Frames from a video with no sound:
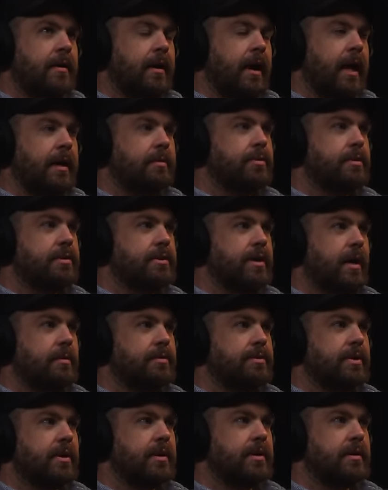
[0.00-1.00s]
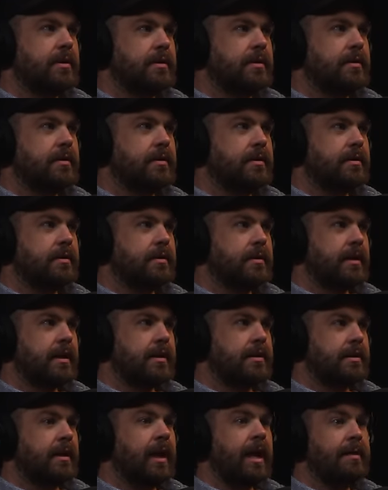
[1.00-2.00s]
I was I was on a
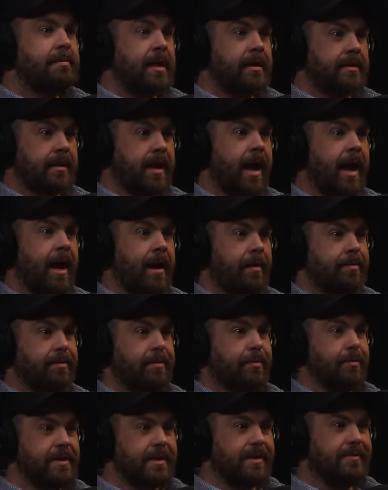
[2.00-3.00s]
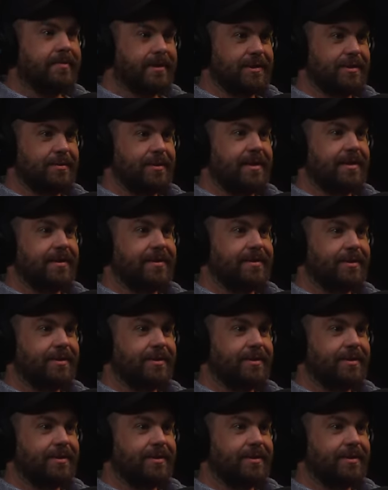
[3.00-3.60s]
I'd climbed El Cap the week of Katrina.